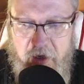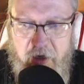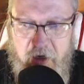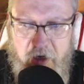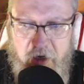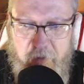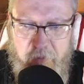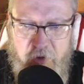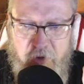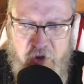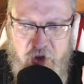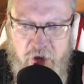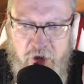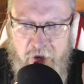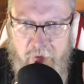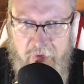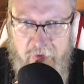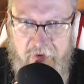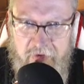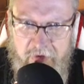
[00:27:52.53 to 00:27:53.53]

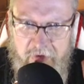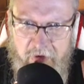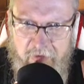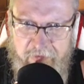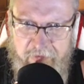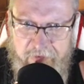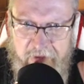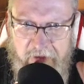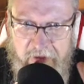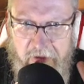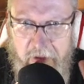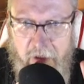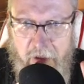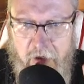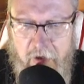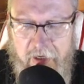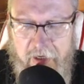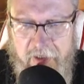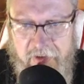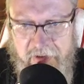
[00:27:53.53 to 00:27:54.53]
use of the
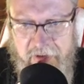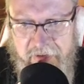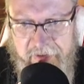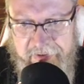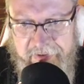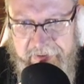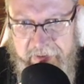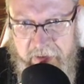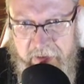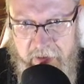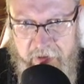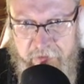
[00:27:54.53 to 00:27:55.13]
lie to deceive